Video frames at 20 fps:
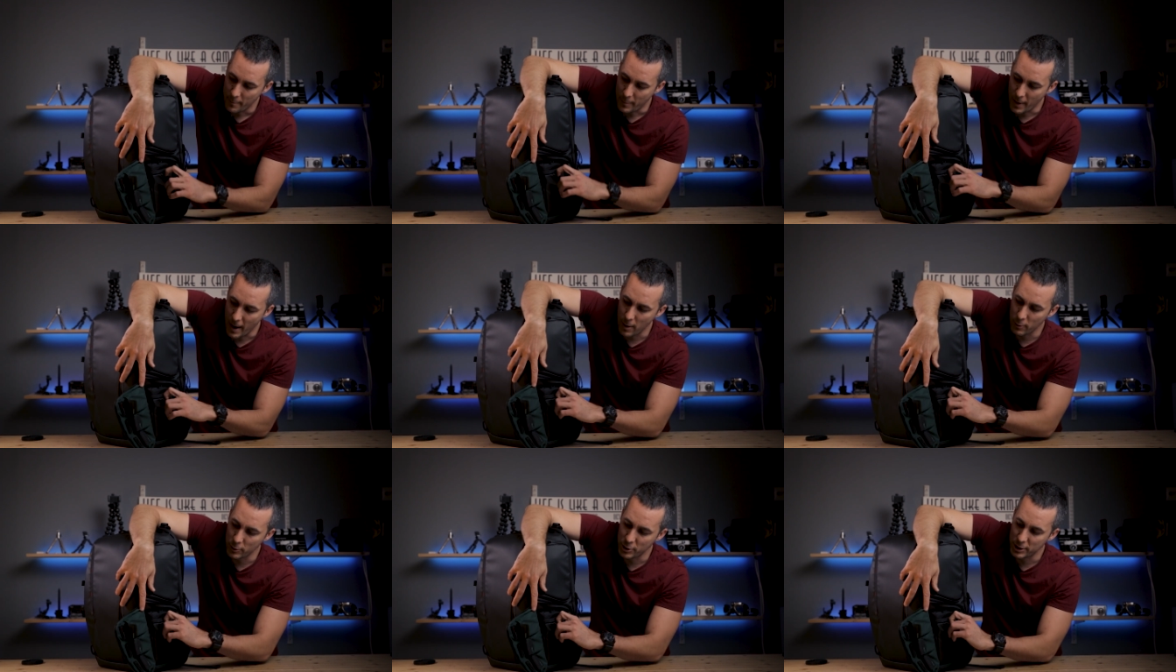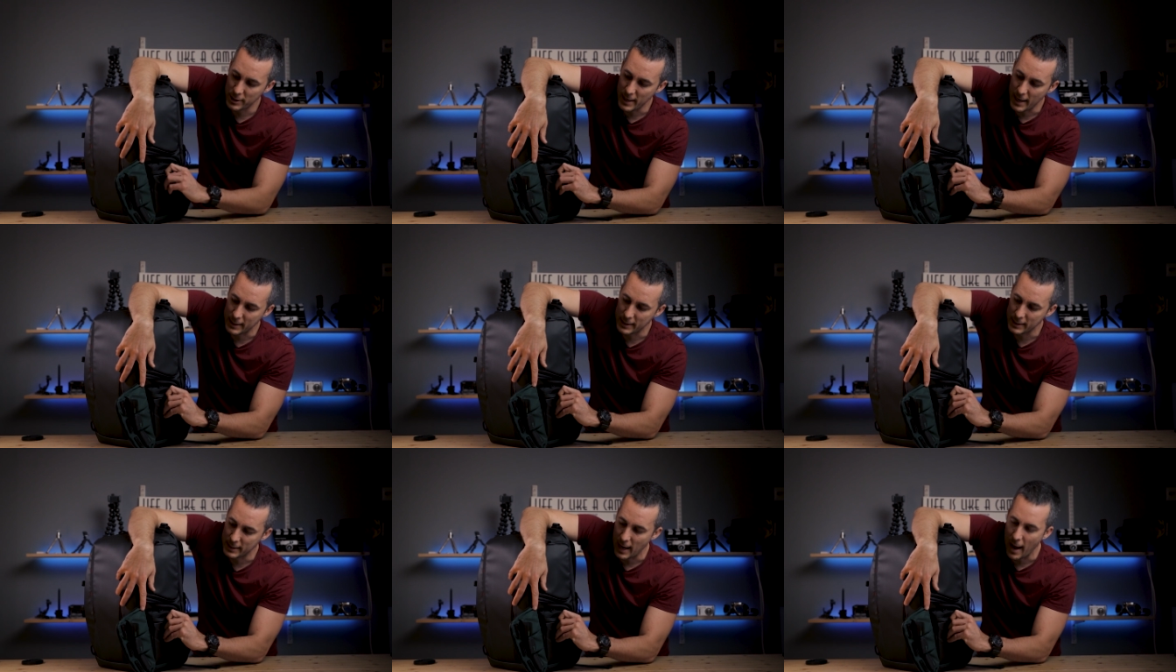pouch
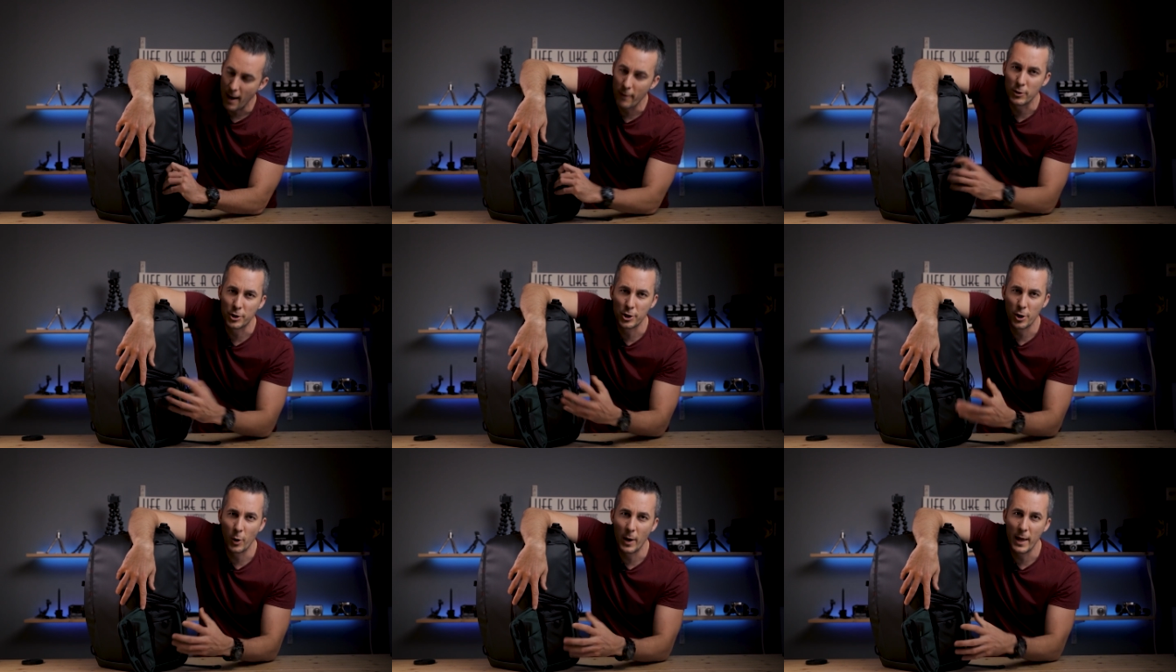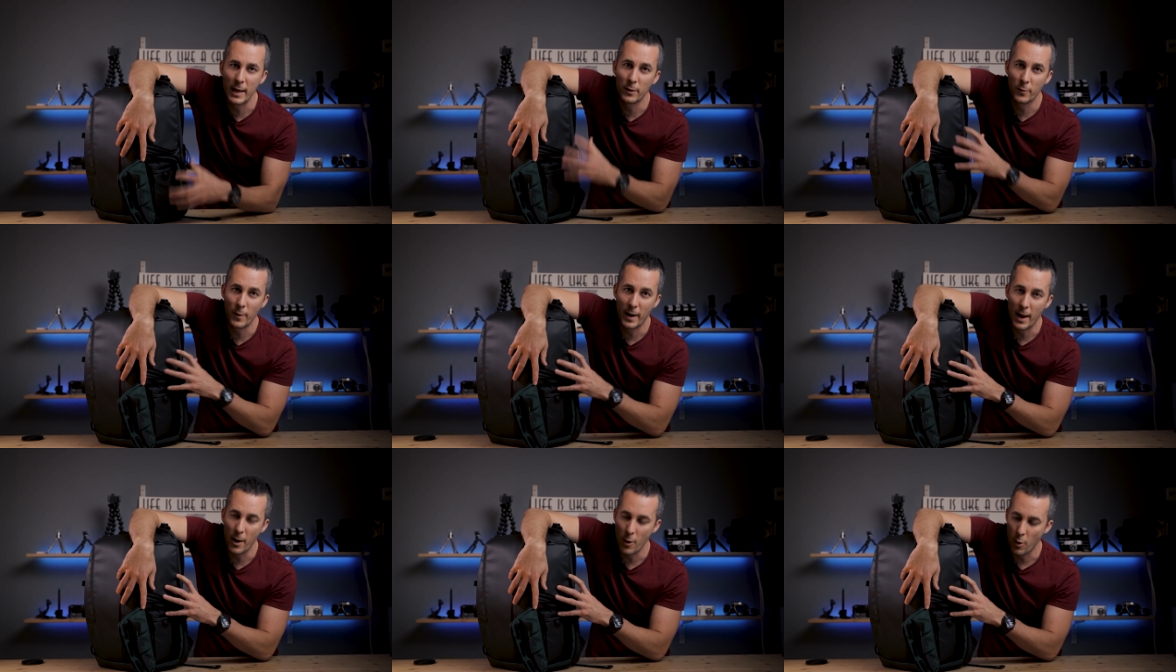that I will show
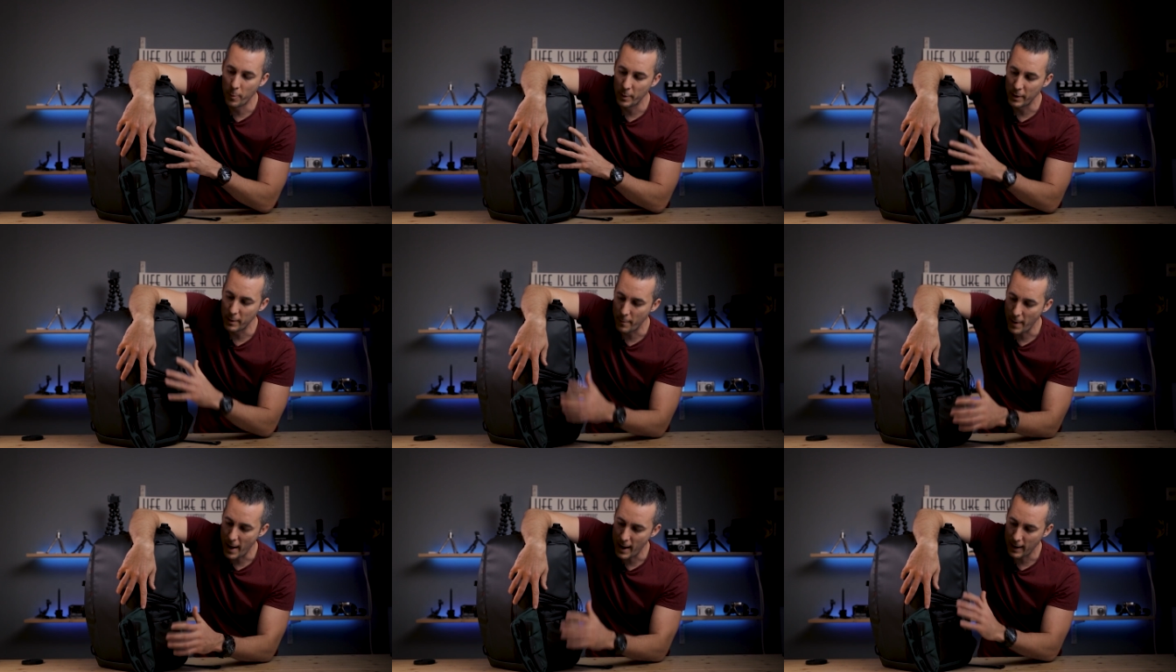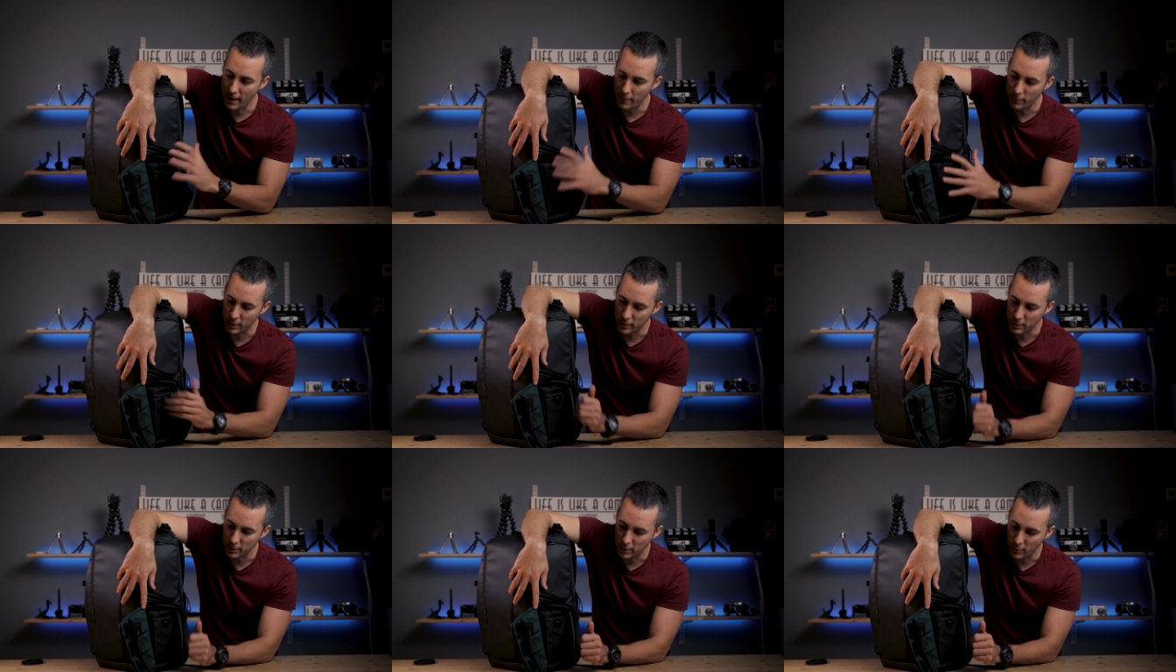later when I open the bag. I
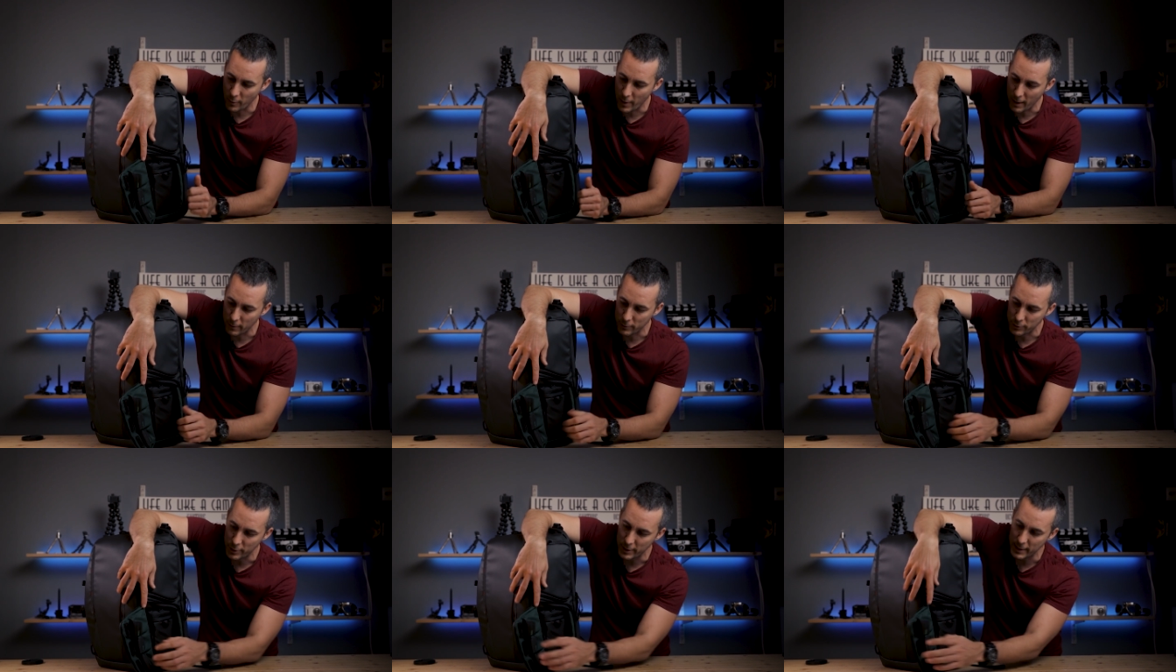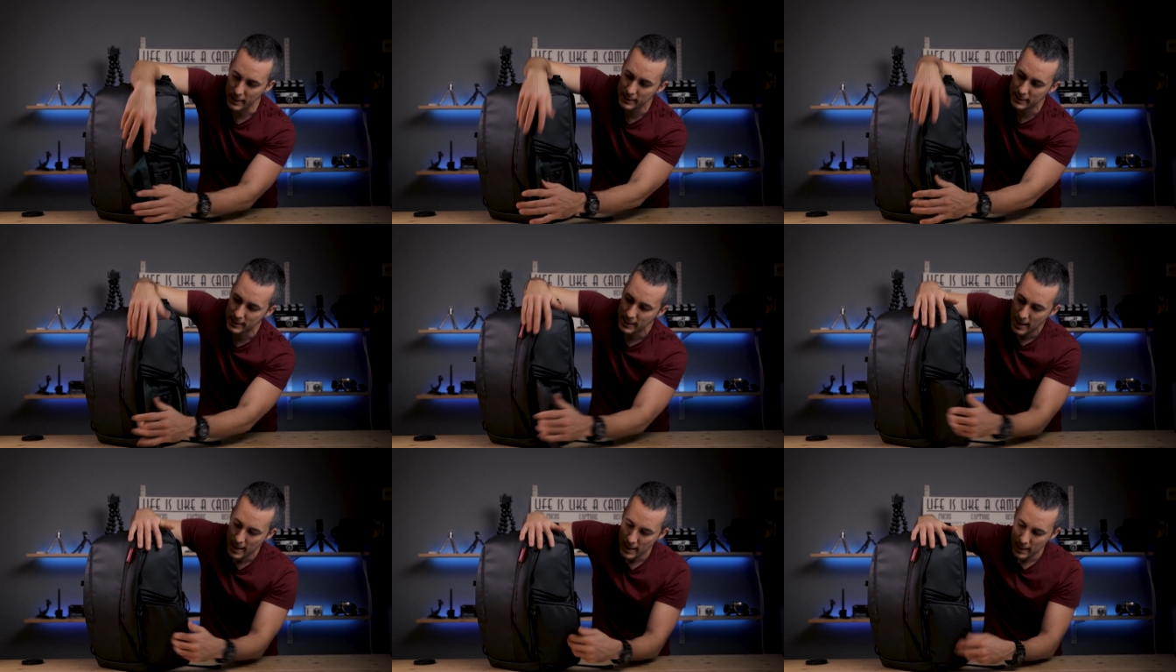will not go now through
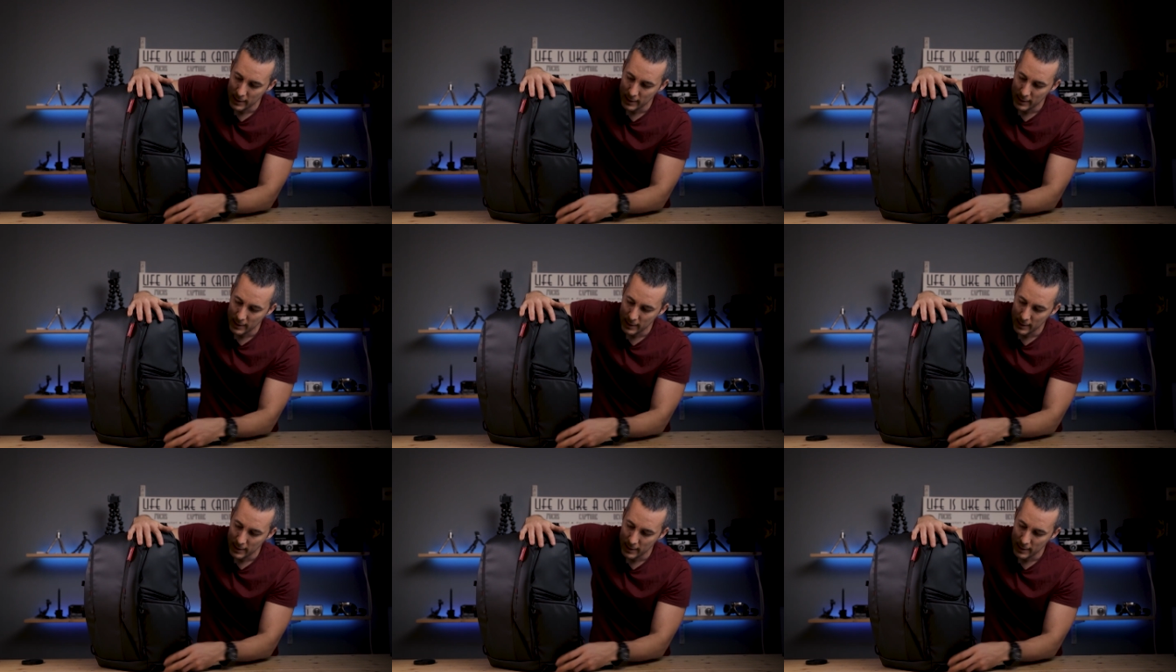this.